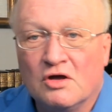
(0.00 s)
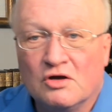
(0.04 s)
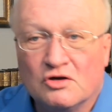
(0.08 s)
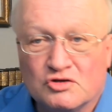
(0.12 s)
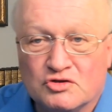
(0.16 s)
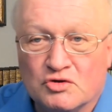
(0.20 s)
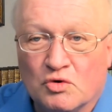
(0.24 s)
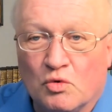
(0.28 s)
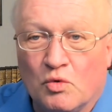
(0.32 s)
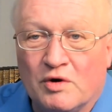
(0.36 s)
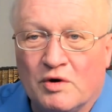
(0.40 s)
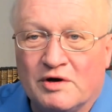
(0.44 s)

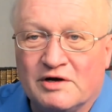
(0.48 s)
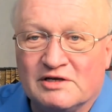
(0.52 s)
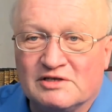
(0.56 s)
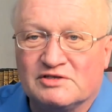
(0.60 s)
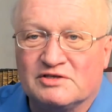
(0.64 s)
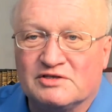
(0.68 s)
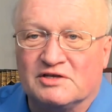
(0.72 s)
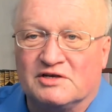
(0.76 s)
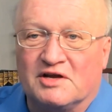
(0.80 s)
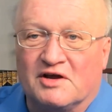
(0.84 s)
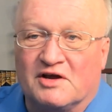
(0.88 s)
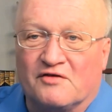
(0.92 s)
So what
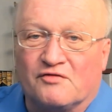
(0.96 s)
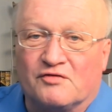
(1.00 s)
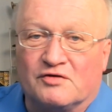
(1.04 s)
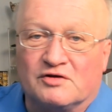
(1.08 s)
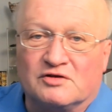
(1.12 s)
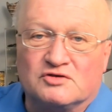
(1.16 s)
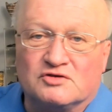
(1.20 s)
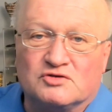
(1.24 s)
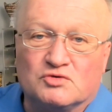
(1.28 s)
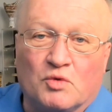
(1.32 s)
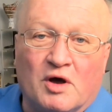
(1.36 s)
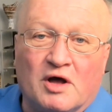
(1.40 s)
is the
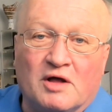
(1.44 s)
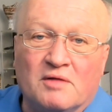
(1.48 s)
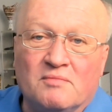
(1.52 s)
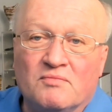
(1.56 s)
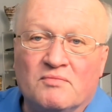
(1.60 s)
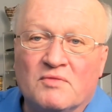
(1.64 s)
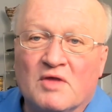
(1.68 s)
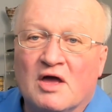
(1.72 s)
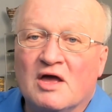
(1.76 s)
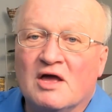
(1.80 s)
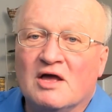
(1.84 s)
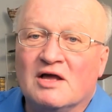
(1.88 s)
difference?
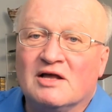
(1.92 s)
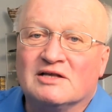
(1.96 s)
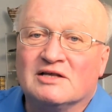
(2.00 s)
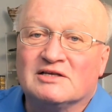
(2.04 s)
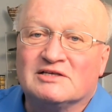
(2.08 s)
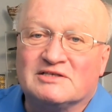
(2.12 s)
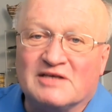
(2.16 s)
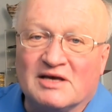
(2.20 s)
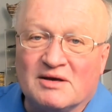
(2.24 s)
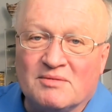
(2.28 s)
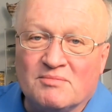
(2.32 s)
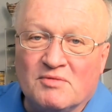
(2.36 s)
Well,
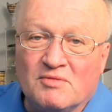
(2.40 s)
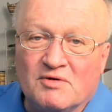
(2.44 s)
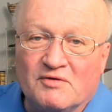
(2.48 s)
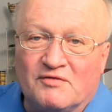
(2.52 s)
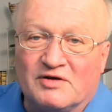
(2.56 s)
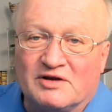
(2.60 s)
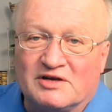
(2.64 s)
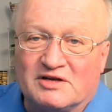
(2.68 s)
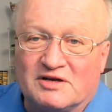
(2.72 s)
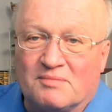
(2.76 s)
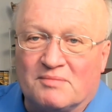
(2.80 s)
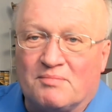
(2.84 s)
some
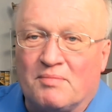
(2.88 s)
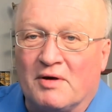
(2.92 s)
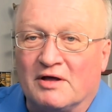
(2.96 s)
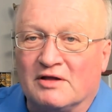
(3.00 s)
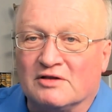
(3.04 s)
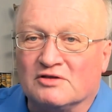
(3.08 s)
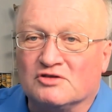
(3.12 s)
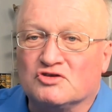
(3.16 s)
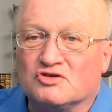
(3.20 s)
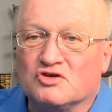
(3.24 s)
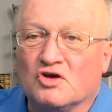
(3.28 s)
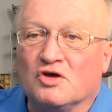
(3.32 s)
of it
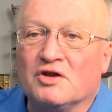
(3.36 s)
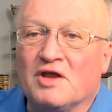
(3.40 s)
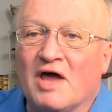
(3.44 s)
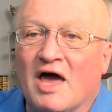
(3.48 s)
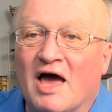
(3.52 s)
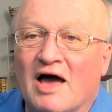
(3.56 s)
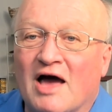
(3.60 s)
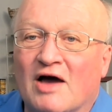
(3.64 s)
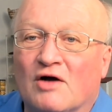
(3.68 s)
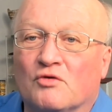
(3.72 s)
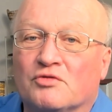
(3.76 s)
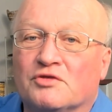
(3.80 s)
depends on
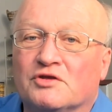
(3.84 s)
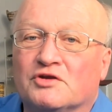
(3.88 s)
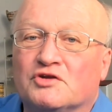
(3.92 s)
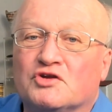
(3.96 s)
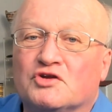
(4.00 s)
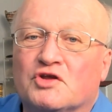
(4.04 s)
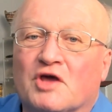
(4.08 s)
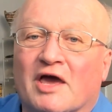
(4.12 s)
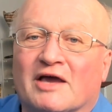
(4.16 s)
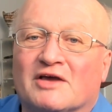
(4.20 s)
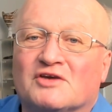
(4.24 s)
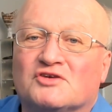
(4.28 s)
how the
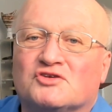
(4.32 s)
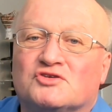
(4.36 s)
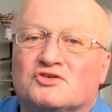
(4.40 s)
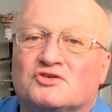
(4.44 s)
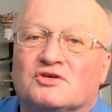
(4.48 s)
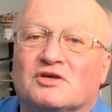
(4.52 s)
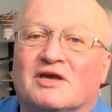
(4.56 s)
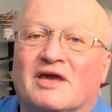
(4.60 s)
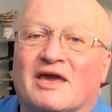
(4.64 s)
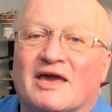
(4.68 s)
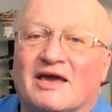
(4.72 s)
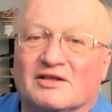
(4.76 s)

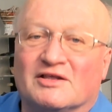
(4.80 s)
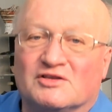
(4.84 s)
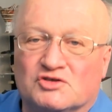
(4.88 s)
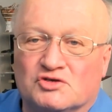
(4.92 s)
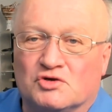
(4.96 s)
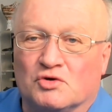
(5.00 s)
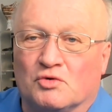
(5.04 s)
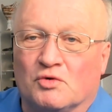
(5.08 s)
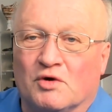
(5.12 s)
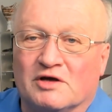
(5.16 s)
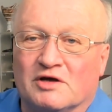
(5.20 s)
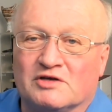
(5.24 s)
text gets
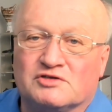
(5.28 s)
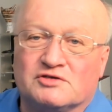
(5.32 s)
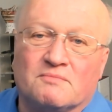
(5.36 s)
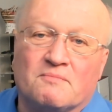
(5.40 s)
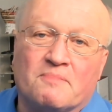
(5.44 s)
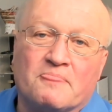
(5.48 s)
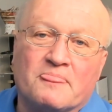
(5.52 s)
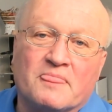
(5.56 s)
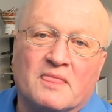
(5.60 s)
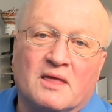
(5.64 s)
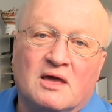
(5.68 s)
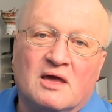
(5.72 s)
to us.
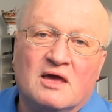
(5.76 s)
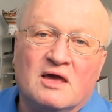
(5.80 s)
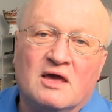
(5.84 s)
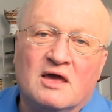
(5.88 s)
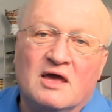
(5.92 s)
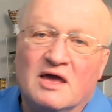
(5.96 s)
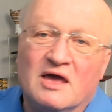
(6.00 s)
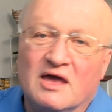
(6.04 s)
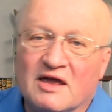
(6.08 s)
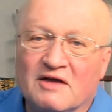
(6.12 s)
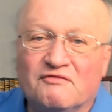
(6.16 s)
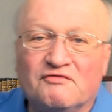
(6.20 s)

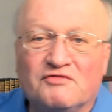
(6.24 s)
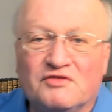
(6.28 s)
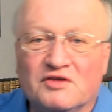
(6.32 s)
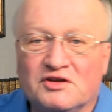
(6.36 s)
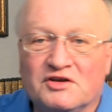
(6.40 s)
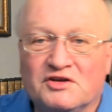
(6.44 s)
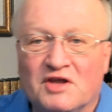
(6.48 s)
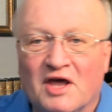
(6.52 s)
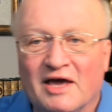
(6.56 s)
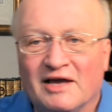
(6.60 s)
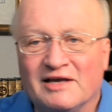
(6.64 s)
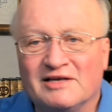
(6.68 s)
If
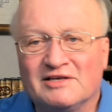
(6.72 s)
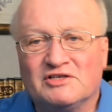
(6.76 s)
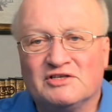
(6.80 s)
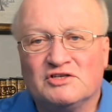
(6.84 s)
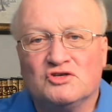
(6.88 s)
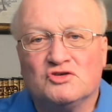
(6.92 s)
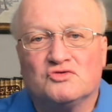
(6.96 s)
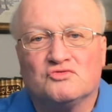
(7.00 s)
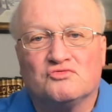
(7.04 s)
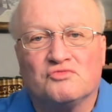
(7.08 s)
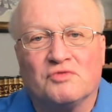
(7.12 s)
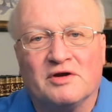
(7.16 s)
the
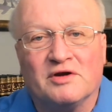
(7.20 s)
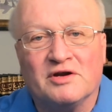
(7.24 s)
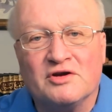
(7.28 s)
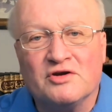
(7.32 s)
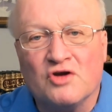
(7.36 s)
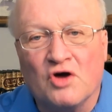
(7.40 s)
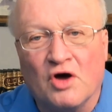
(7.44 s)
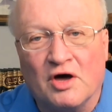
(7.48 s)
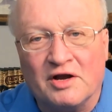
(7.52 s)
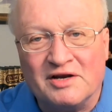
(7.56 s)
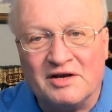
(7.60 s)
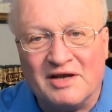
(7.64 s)
text is
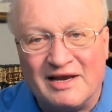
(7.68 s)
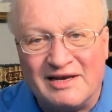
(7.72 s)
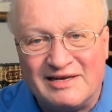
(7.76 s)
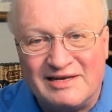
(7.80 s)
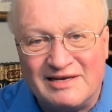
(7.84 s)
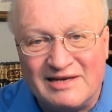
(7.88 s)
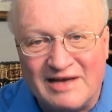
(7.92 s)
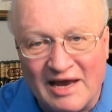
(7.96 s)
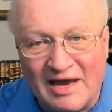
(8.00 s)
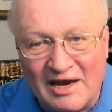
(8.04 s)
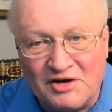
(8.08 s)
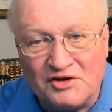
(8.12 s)
written on a
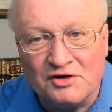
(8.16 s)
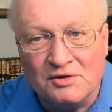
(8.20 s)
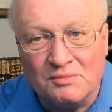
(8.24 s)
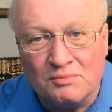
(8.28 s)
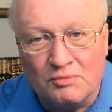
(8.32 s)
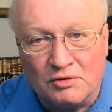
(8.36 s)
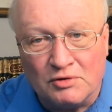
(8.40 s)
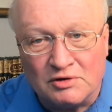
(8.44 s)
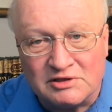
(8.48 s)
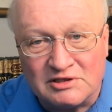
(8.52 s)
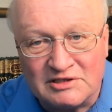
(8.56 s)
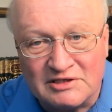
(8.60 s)

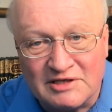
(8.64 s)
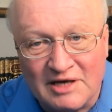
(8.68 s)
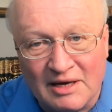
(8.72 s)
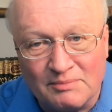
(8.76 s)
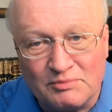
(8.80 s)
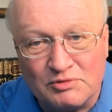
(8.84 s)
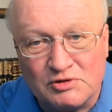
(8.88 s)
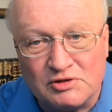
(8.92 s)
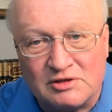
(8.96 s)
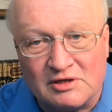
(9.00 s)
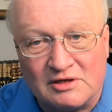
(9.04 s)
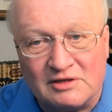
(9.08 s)
datable
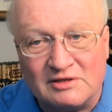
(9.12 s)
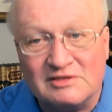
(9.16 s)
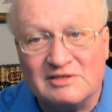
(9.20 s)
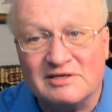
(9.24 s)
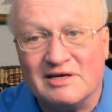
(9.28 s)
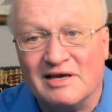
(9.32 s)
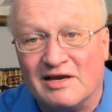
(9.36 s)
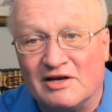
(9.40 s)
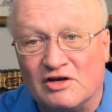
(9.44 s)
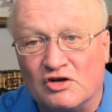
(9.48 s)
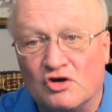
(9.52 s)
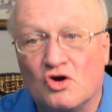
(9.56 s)

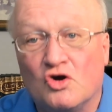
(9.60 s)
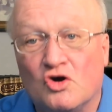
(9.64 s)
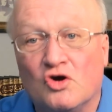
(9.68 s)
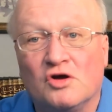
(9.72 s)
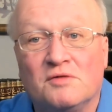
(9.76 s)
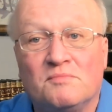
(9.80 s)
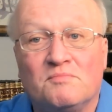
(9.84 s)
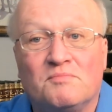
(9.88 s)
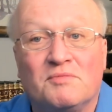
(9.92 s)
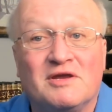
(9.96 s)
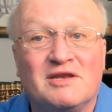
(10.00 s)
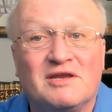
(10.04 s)
substance, it
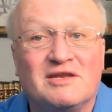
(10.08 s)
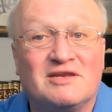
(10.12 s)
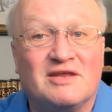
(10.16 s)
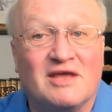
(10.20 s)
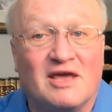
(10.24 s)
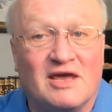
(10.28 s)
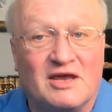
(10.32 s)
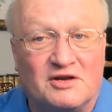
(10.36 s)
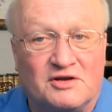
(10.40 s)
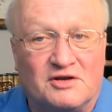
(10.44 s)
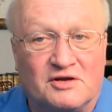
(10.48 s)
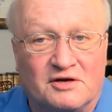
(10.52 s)
could be
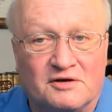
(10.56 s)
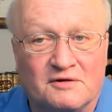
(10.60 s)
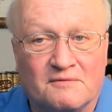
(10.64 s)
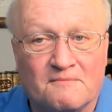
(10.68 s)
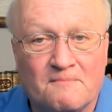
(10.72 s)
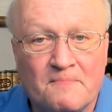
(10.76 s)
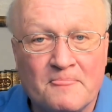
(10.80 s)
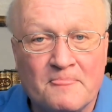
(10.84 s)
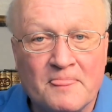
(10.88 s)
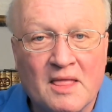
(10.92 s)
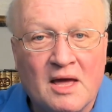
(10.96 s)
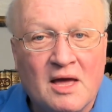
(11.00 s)
dated.
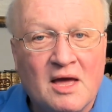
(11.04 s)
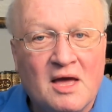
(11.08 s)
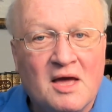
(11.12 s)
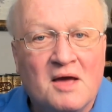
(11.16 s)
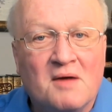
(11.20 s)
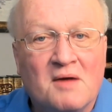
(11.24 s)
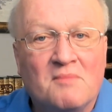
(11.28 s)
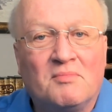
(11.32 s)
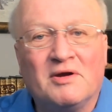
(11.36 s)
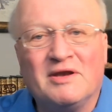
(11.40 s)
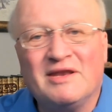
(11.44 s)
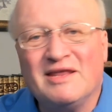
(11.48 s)

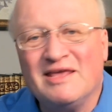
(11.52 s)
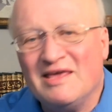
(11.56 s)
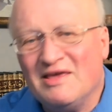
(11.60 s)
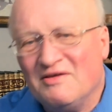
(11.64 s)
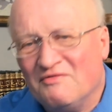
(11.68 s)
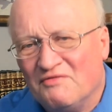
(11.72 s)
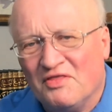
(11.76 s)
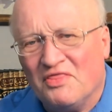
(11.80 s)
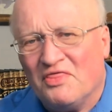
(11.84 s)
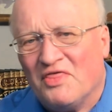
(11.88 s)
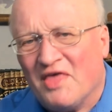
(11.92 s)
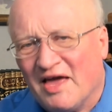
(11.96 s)
But
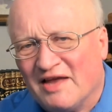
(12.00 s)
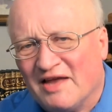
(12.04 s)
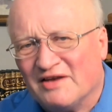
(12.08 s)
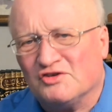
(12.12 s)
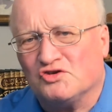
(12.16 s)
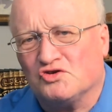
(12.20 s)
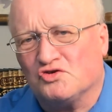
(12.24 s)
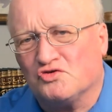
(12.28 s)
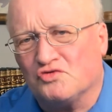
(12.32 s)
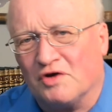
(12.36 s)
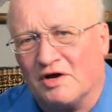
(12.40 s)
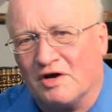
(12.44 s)
even that
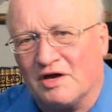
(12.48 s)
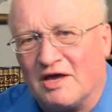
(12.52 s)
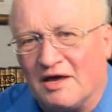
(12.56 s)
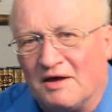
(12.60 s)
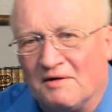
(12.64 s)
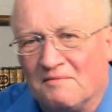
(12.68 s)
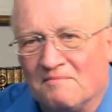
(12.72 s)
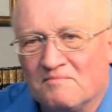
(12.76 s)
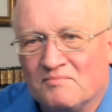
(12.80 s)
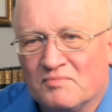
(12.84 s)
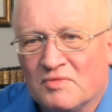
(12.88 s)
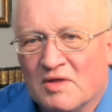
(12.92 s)
is
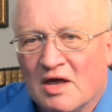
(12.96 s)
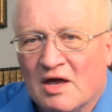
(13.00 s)
tricky.